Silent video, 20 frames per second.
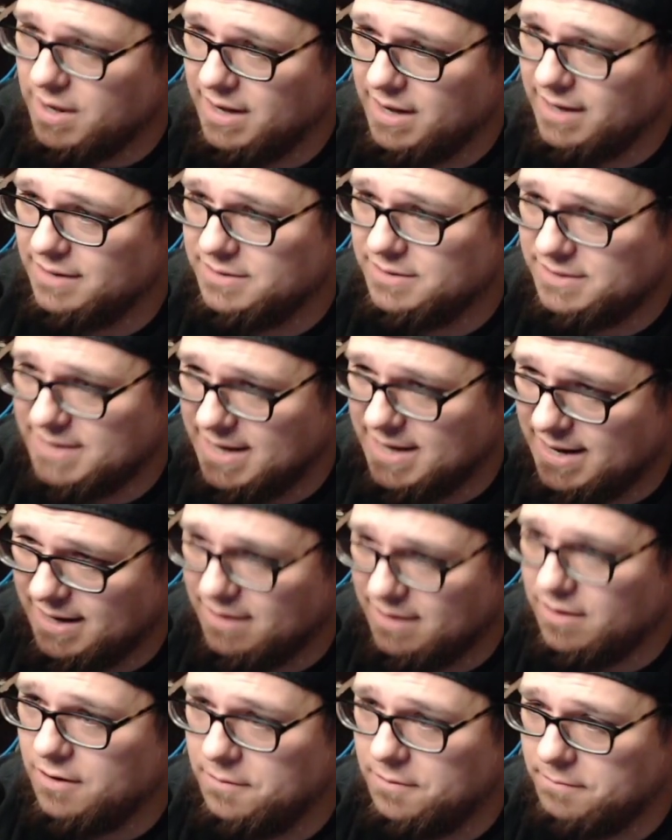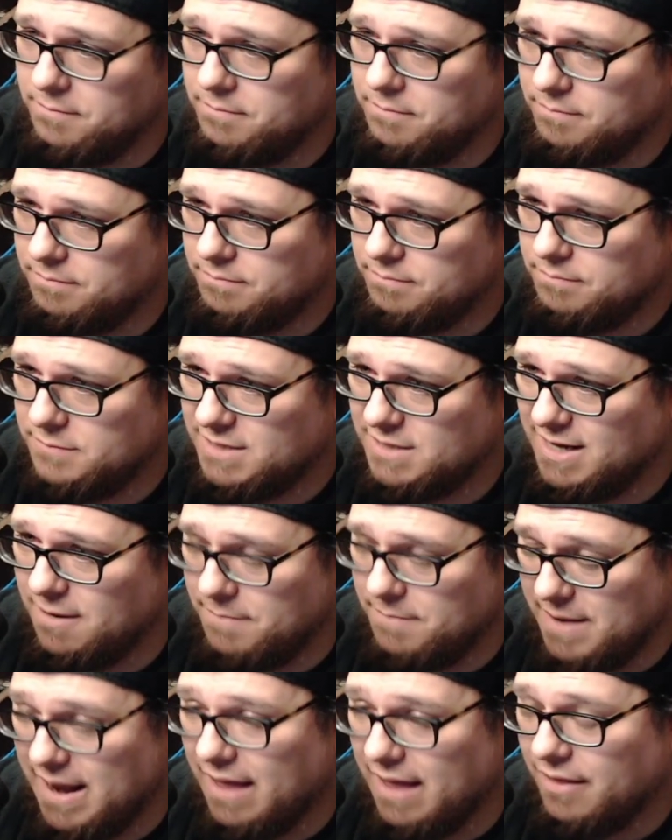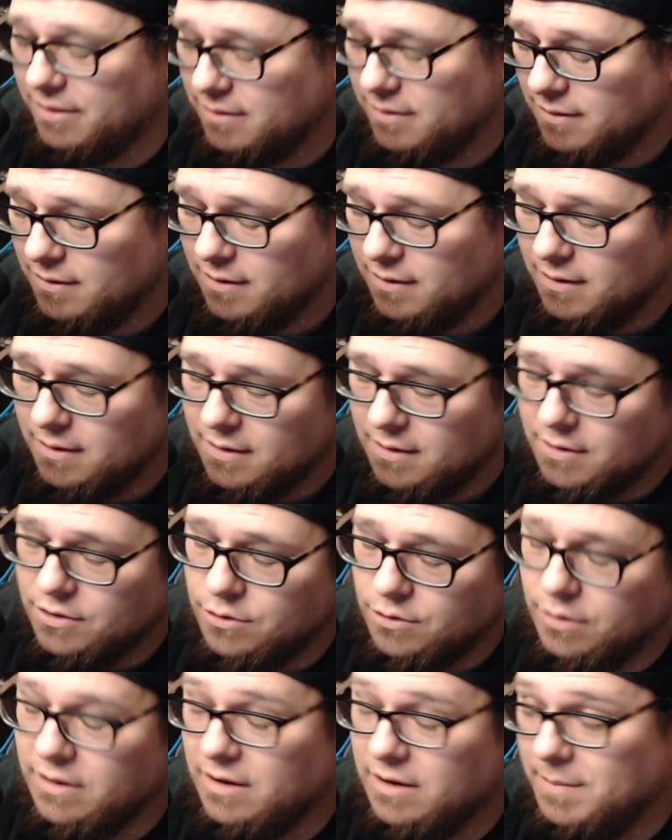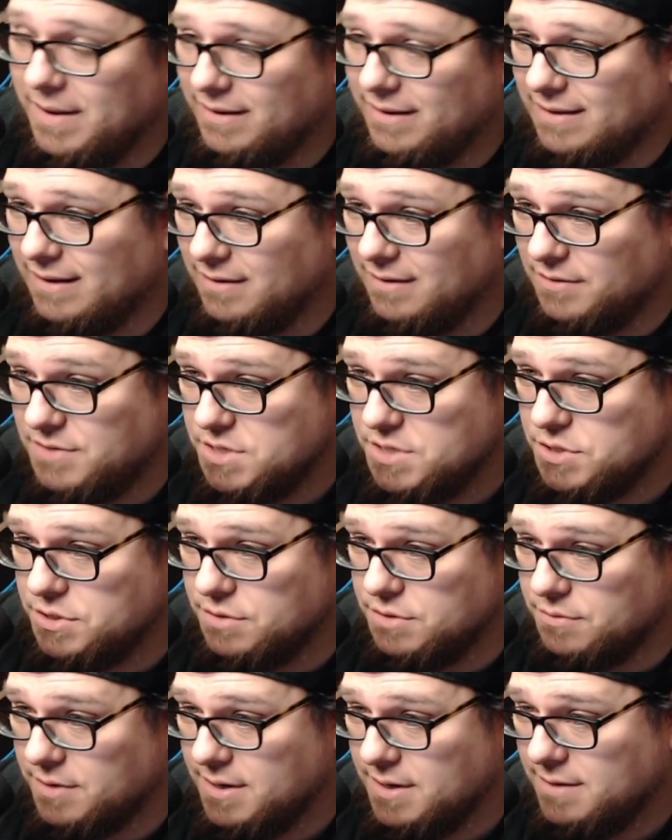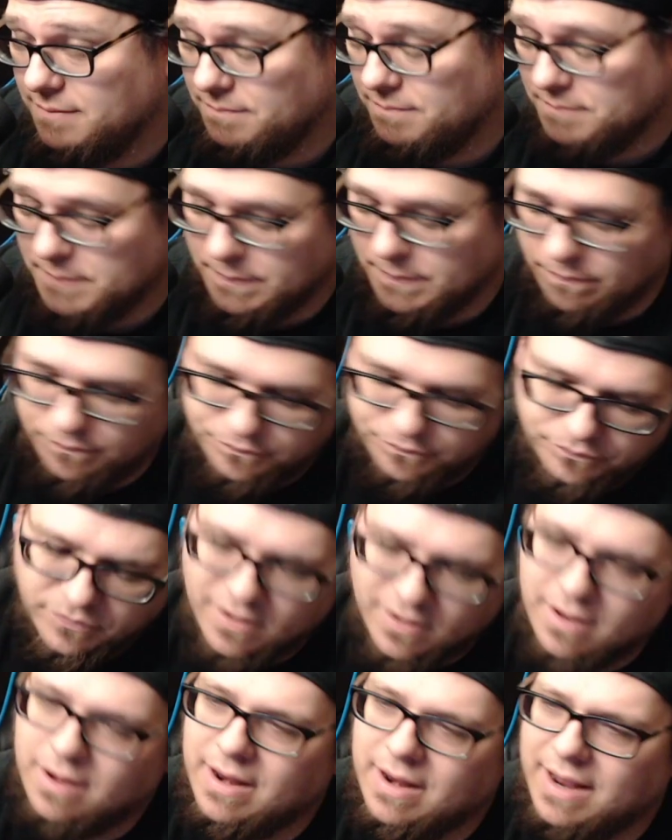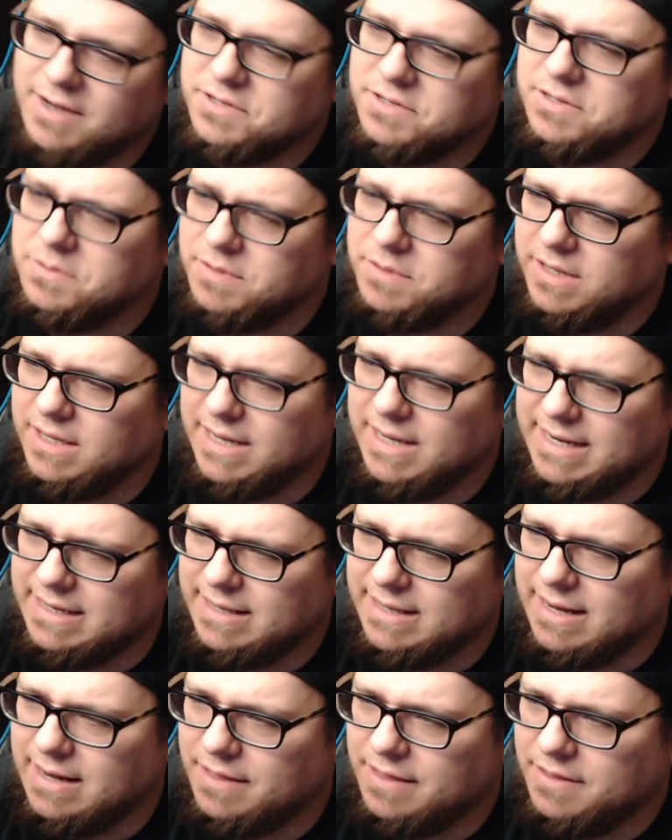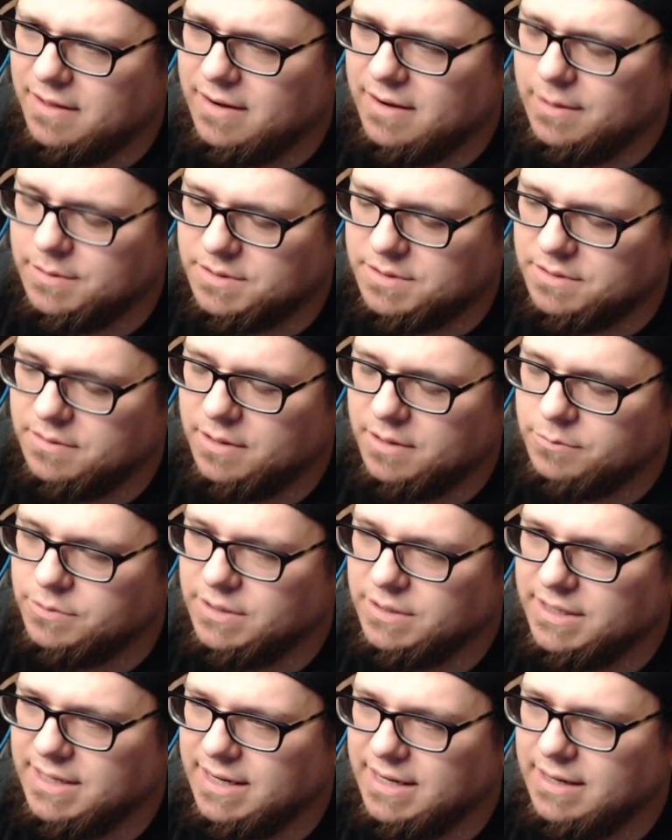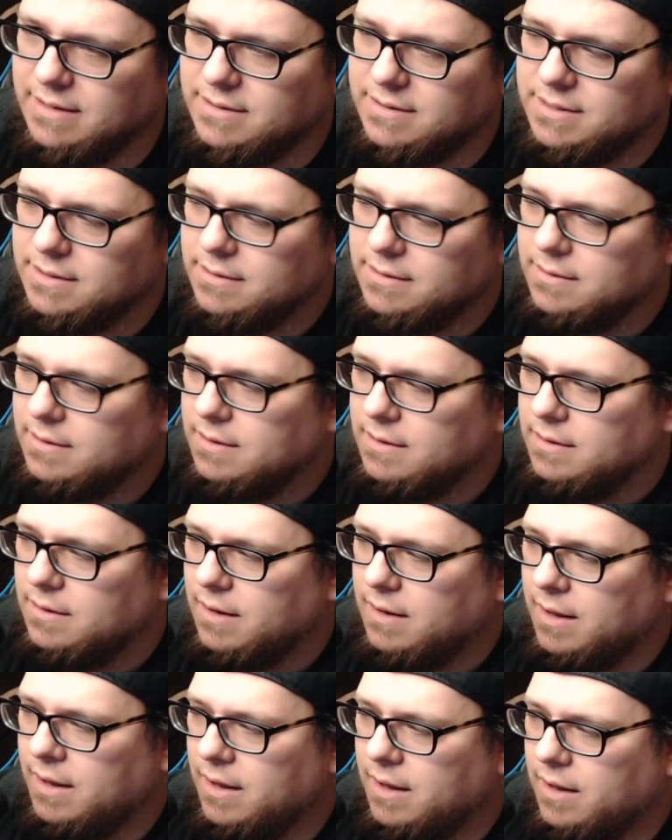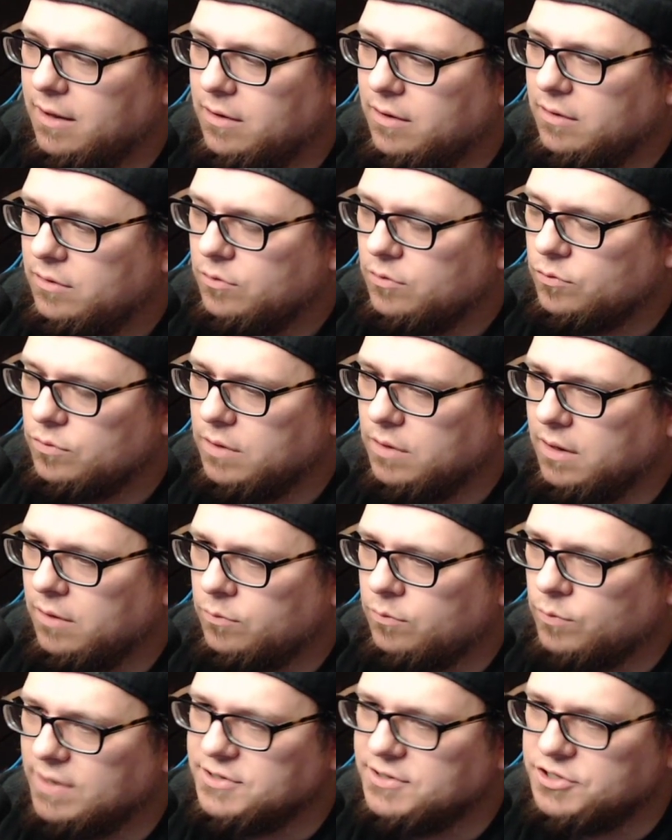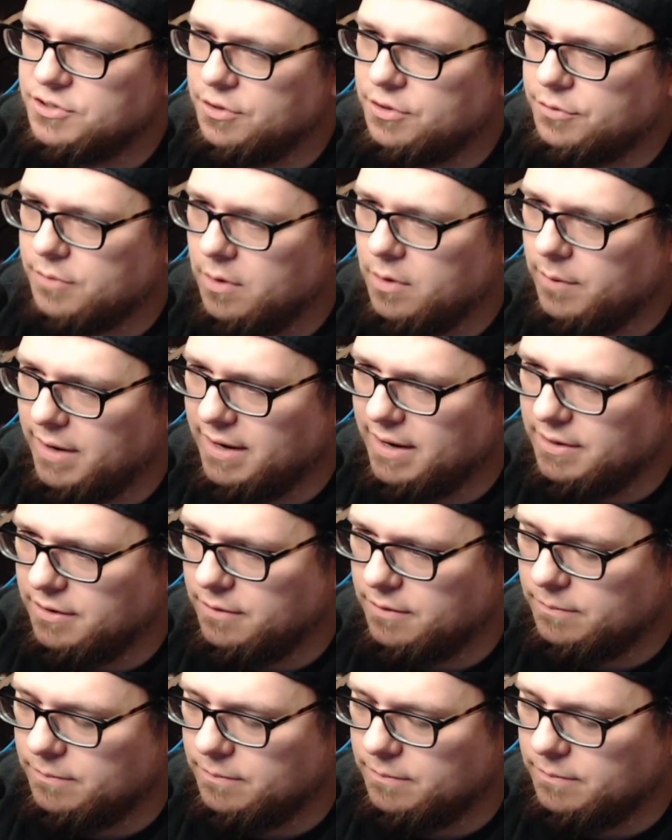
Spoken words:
and stay on path? You need to make that decision, right? And I actually really like that. I thought that was a really neat a wrench to throw at you.